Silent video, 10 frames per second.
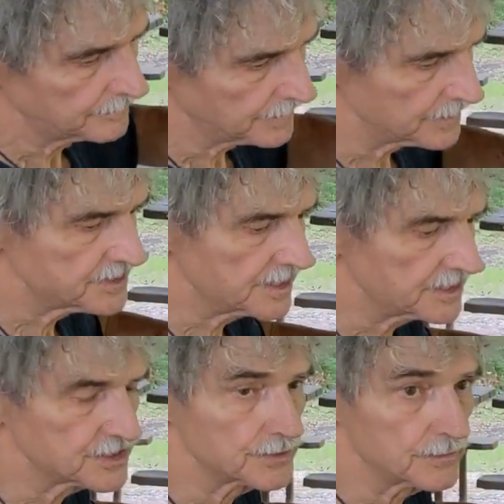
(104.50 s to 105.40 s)
now this
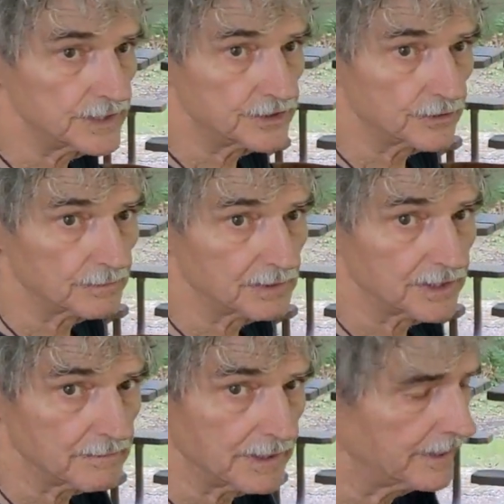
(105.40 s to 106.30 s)
takes 3
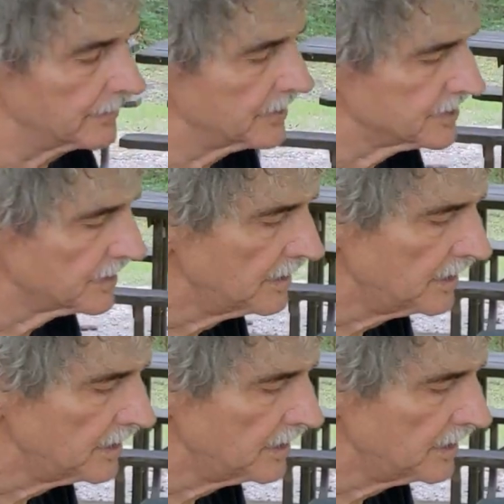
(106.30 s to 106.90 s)
AAA batteries.